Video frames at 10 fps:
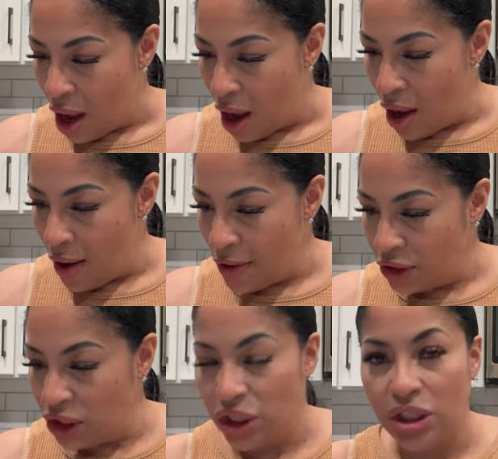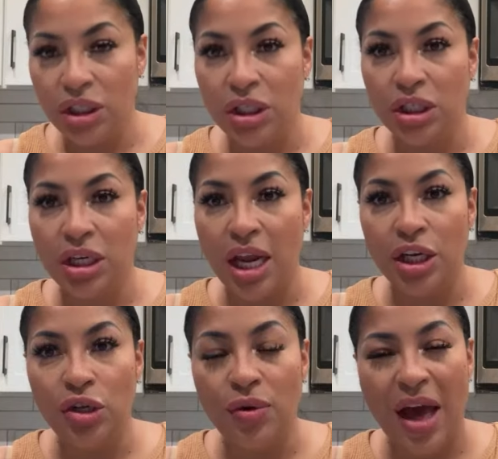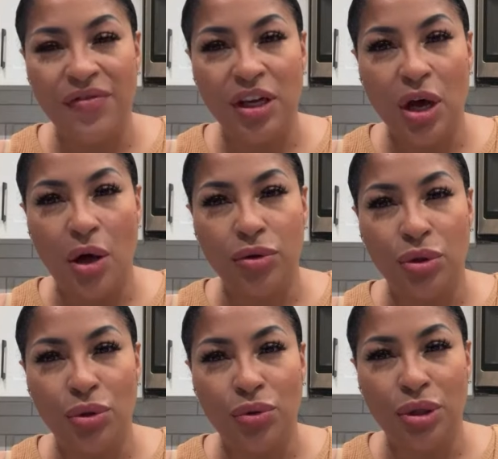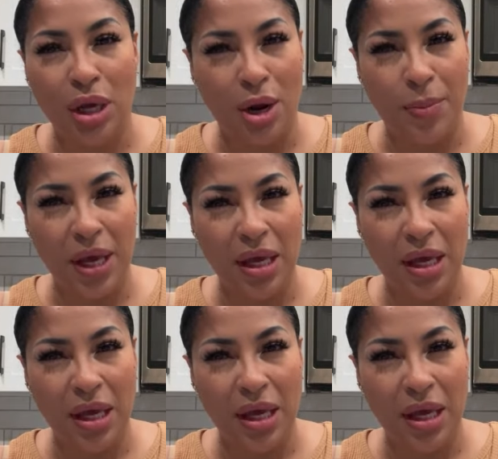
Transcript: Oh, Tish Tashana, do you have to go through therapy?